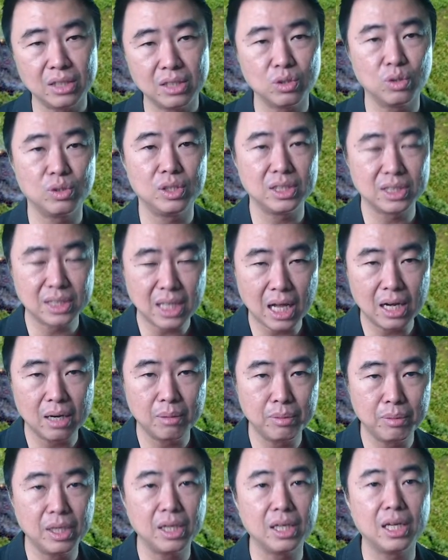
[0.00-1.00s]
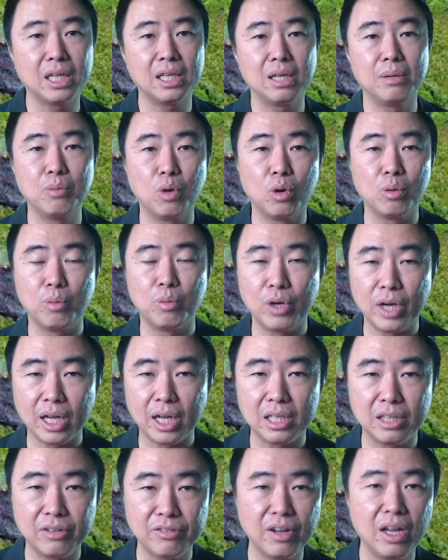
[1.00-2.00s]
So the star number 8 getting more and more negative